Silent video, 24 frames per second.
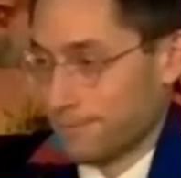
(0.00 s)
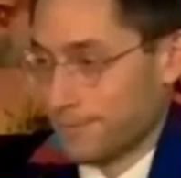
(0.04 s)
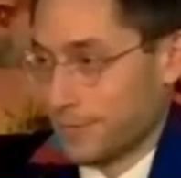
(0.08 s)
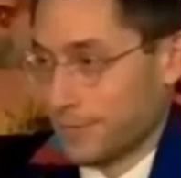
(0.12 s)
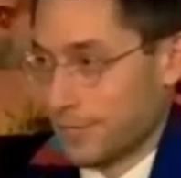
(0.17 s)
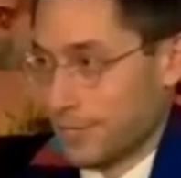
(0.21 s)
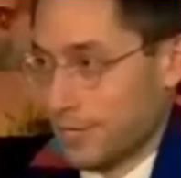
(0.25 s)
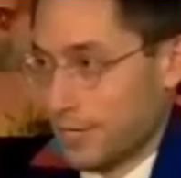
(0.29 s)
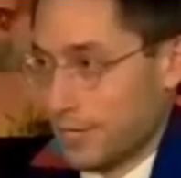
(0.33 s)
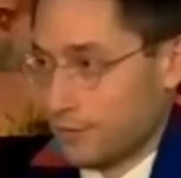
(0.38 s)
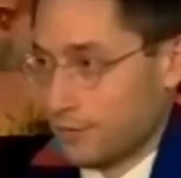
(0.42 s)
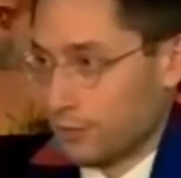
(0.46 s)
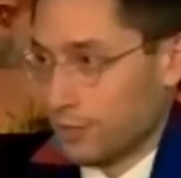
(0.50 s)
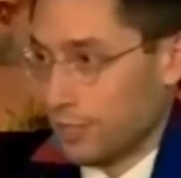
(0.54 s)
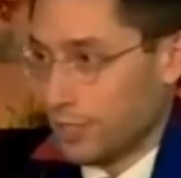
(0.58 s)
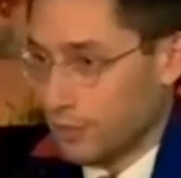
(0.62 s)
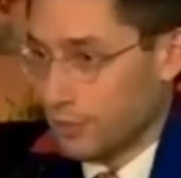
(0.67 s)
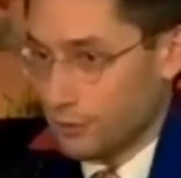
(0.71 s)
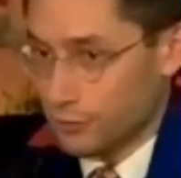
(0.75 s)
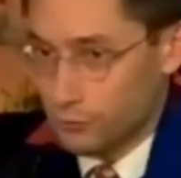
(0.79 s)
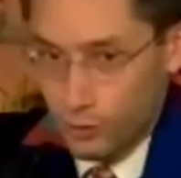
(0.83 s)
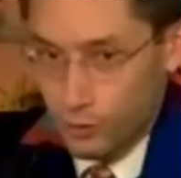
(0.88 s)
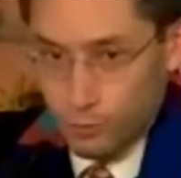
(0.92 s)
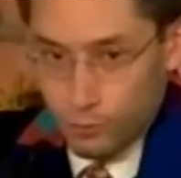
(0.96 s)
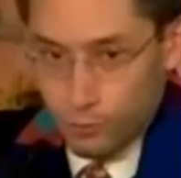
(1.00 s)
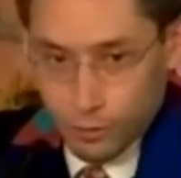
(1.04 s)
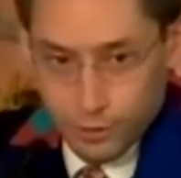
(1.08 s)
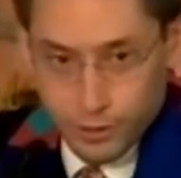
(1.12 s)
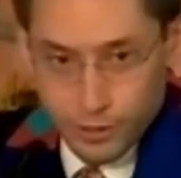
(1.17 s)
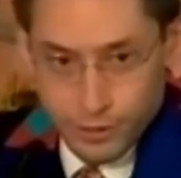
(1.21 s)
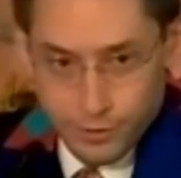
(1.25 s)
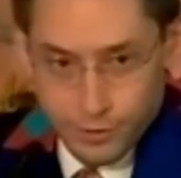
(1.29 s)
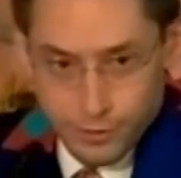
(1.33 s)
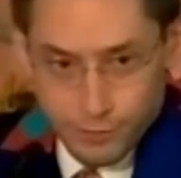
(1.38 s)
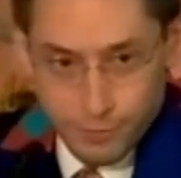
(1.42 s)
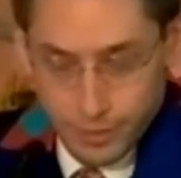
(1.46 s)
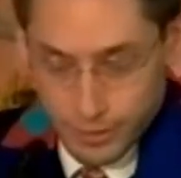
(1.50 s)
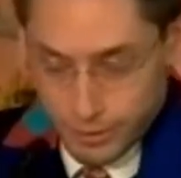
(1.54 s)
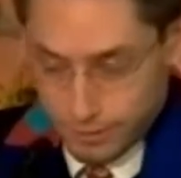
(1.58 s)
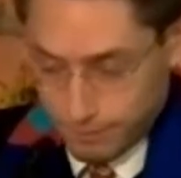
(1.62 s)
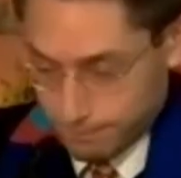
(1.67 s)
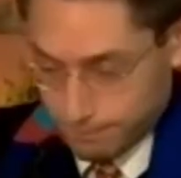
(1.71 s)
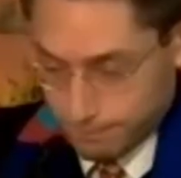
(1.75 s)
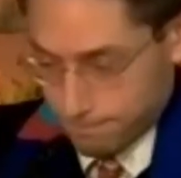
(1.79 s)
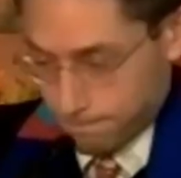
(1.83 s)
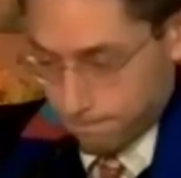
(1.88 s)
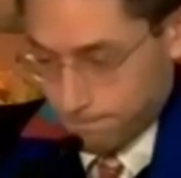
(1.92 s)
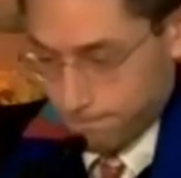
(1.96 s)
So here is what worries me.
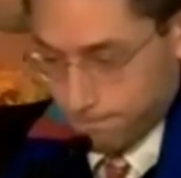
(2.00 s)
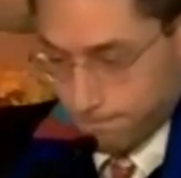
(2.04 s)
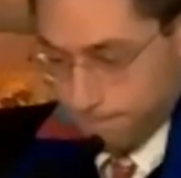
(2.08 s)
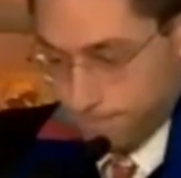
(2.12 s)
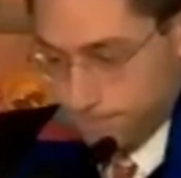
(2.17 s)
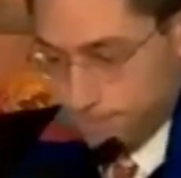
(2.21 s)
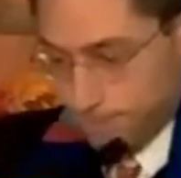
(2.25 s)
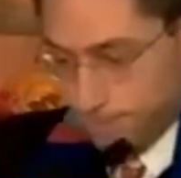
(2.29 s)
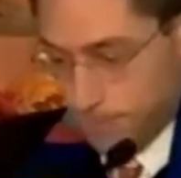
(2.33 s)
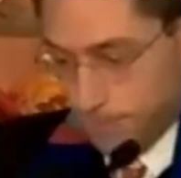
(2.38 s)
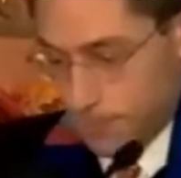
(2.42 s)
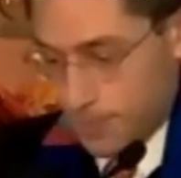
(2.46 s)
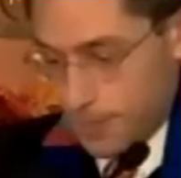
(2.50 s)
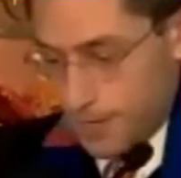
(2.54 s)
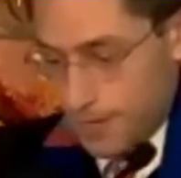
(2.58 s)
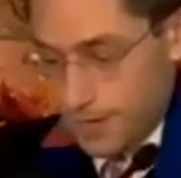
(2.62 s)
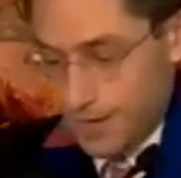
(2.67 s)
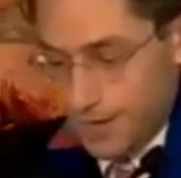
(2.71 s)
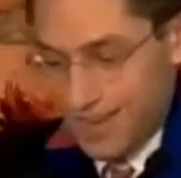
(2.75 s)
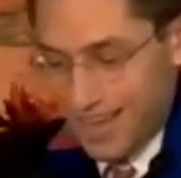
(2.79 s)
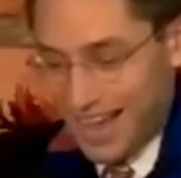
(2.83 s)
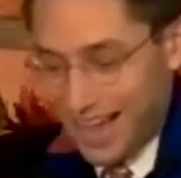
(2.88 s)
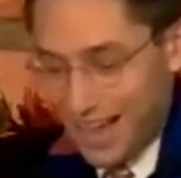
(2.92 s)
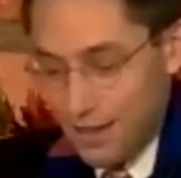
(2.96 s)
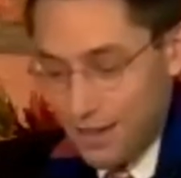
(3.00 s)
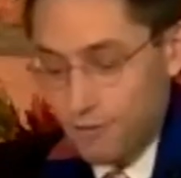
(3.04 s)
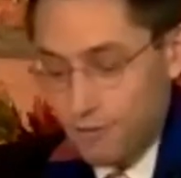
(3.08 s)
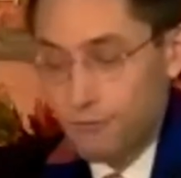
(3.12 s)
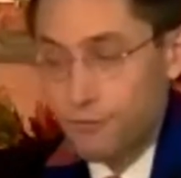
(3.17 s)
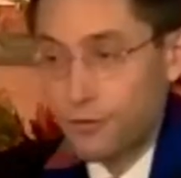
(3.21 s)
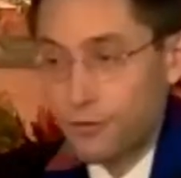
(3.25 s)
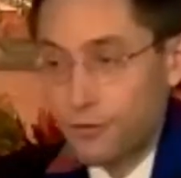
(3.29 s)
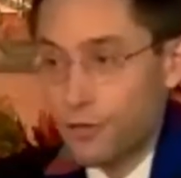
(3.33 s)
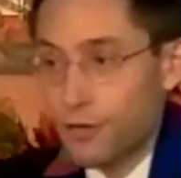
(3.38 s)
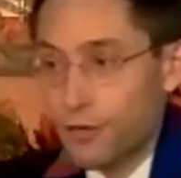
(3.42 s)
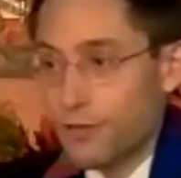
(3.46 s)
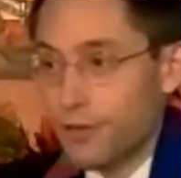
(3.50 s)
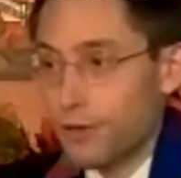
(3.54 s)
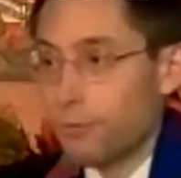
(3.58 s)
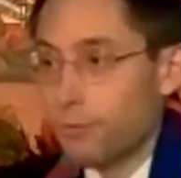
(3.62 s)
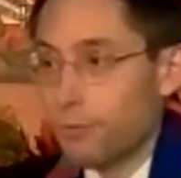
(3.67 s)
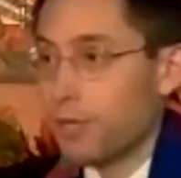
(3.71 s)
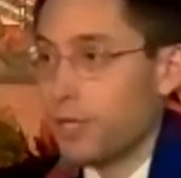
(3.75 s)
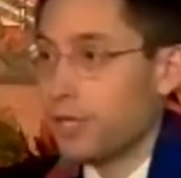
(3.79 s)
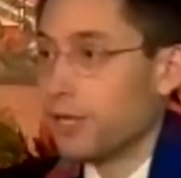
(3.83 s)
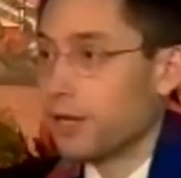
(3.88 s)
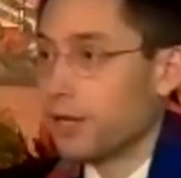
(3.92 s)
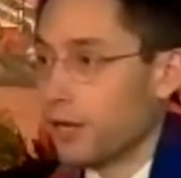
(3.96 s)
I fear that
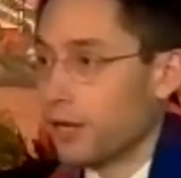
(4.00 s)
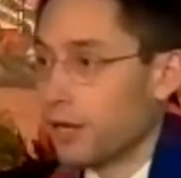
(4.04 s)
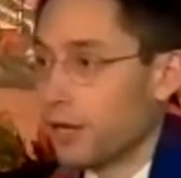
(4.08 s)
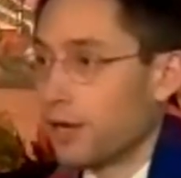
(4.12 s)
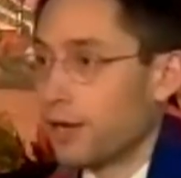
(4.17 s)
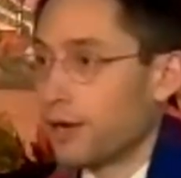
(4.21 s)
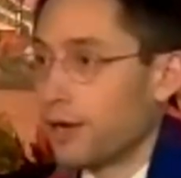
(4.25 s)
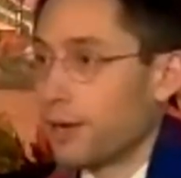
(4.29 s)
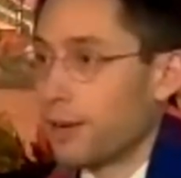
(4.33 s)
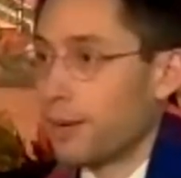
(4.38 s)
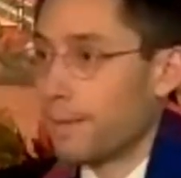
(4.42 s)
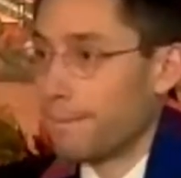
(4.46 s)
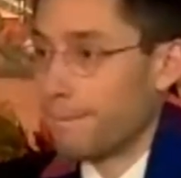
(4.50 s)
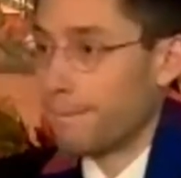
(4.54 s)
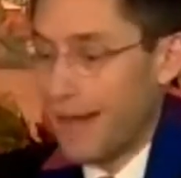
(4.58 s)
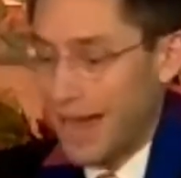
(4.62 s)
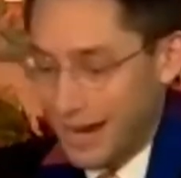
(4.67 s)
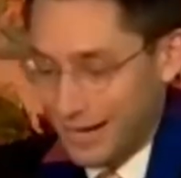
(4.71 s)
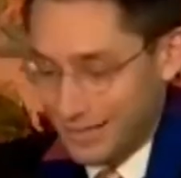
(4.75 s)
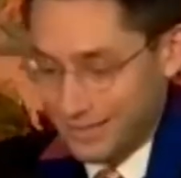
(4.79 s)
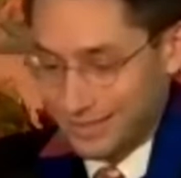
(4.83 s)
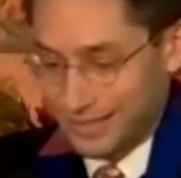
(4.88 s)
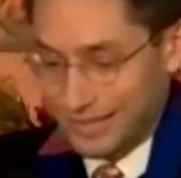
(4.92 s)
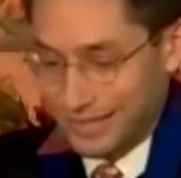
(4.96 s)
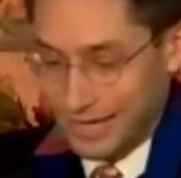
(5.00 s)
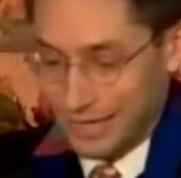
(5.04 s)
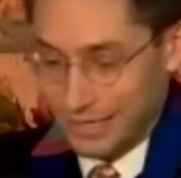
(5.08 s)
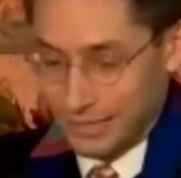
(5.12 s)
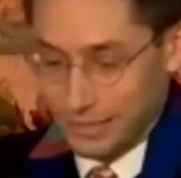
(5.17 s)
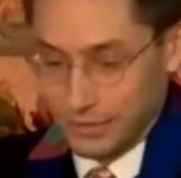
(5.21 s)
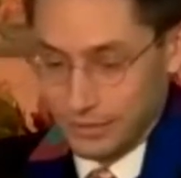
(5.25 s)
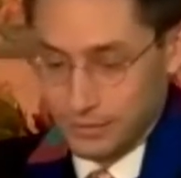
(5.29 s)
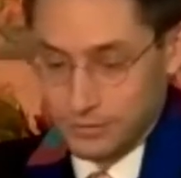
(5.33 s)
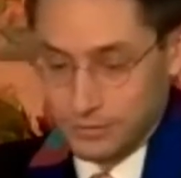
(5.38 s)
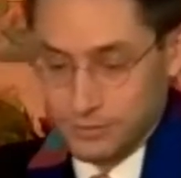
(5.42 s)
we are backsliding.